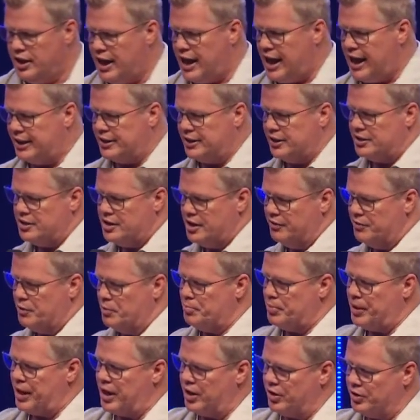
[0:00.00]
I could give a
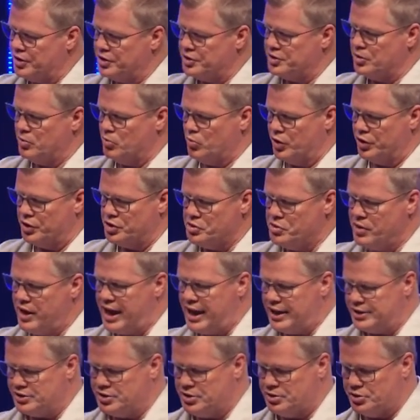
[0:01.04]
pair to someone who
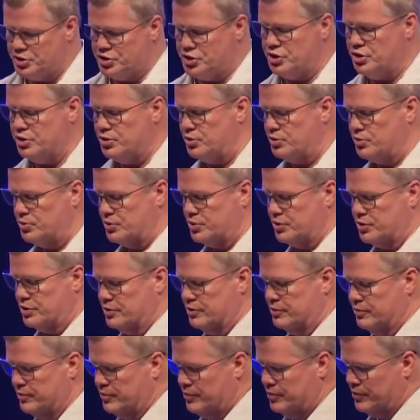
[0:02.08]
has no shoes.